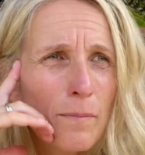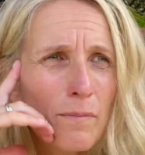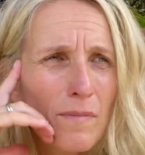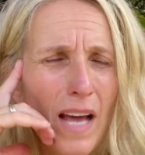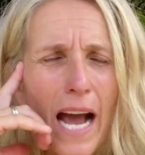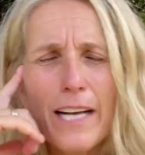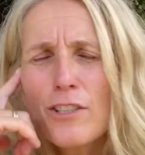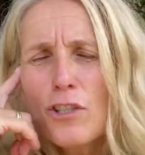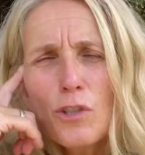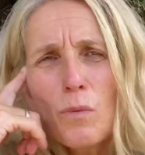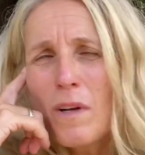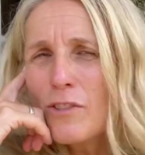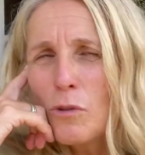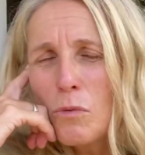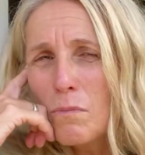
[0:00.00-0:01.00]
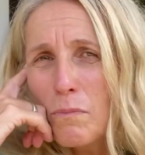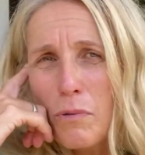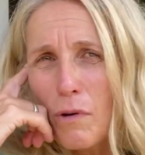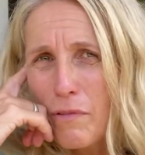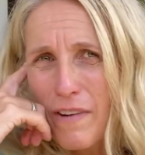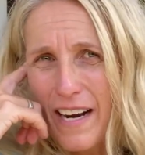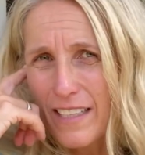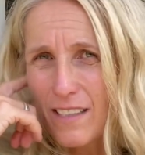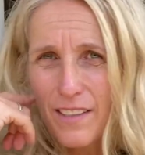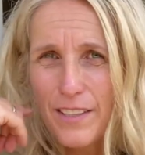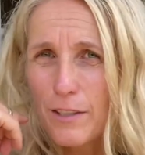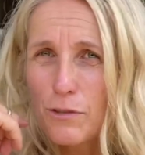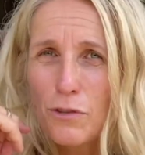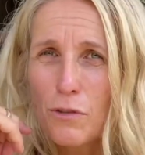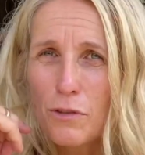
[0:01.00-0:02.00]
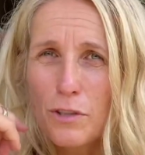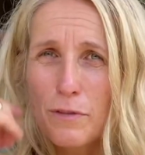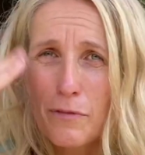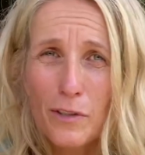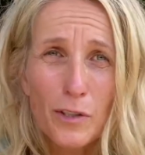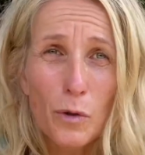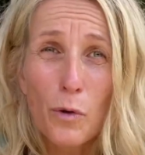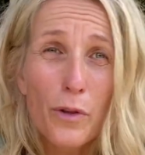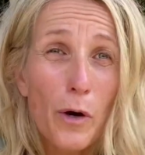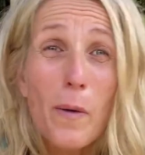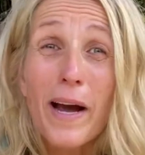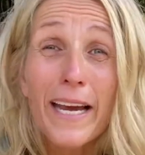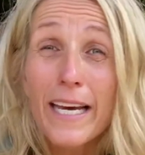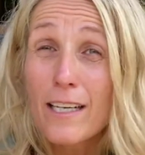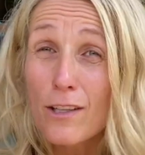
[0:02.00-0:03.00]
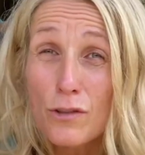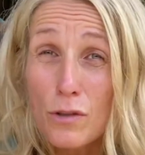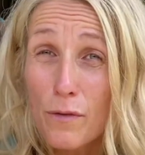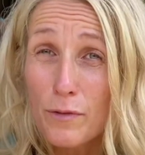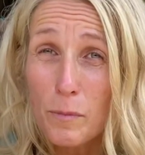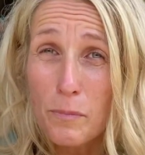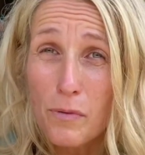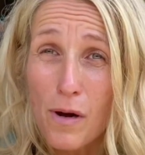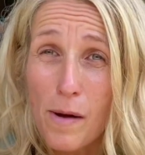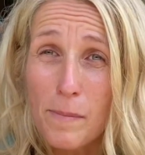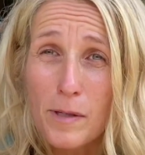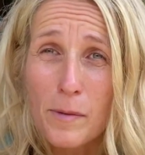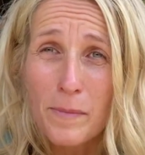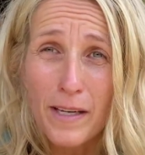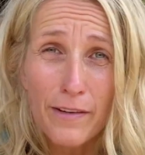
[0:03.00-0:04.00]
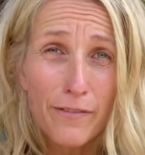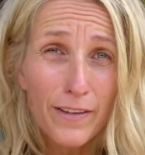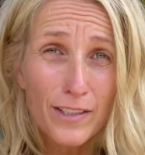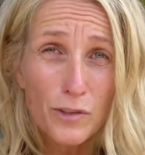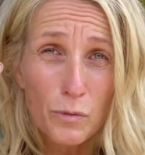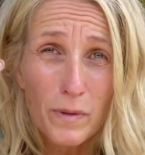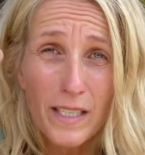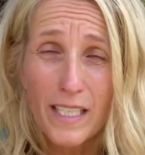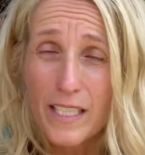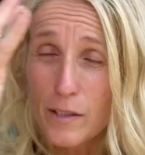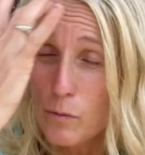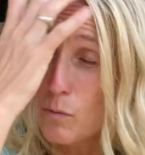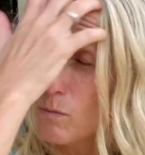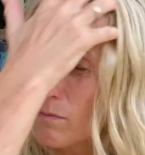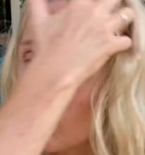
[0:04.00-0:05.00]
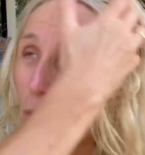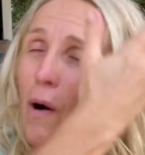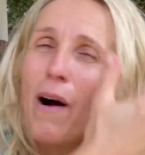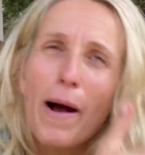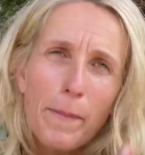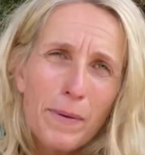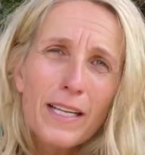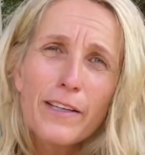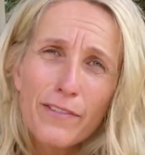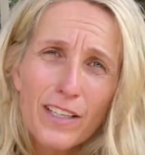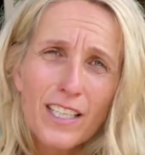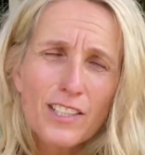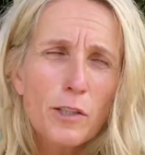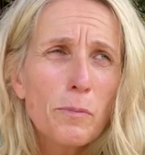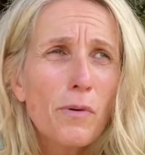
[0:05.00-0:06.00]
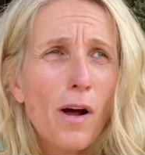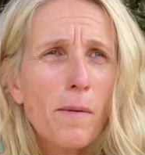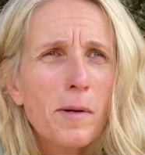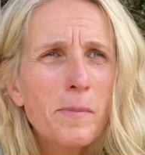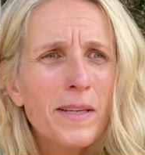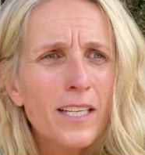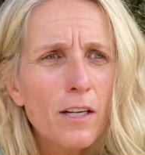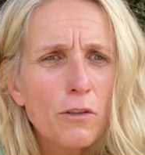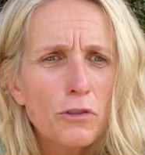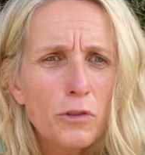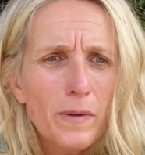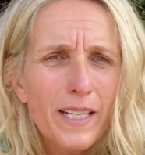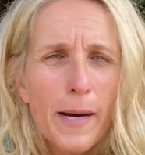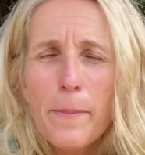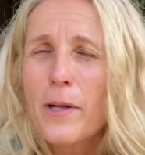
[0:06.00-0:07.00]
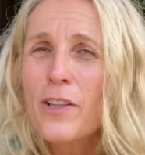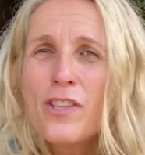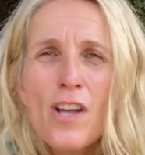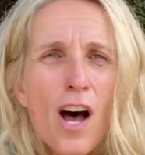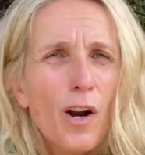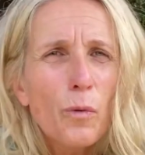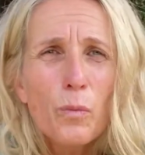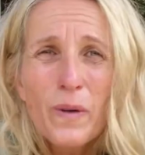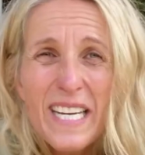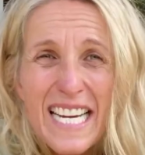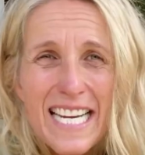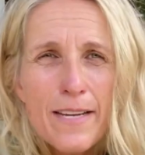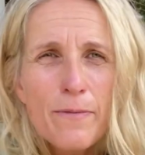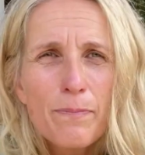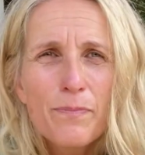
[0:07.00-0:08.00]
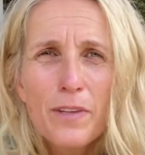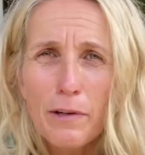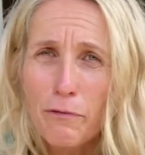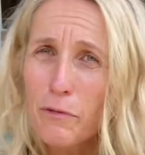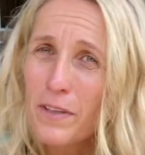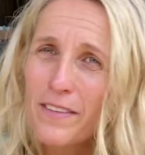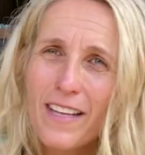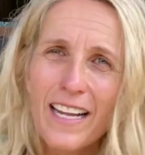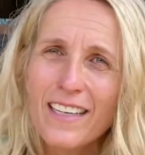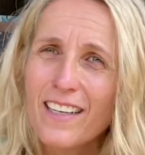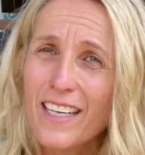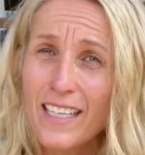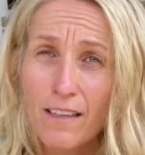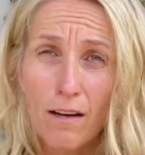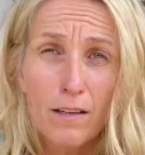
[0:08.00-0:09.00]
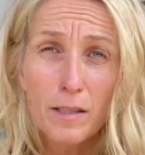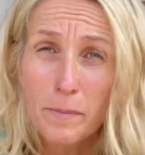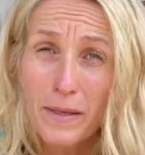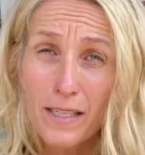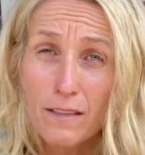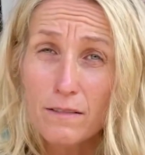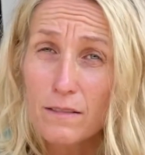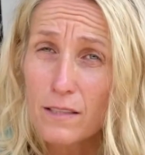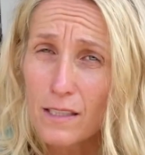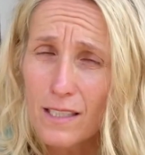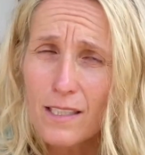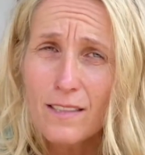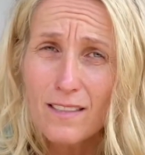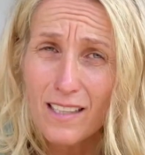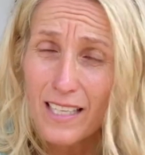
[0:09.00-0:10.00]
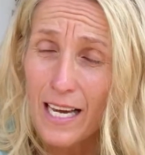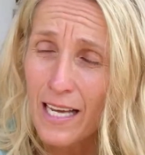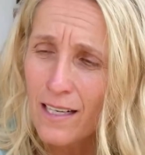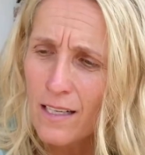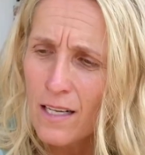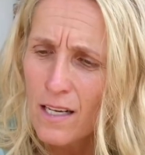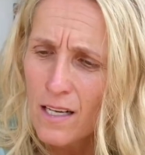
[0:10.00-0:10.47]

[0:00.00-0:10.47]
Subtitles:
I just want to provide a little solution for it, although I cannot solve the problem if it's really, well, I believe it is a problem in Costa Rica, but not really different than in other bigger cities. Again,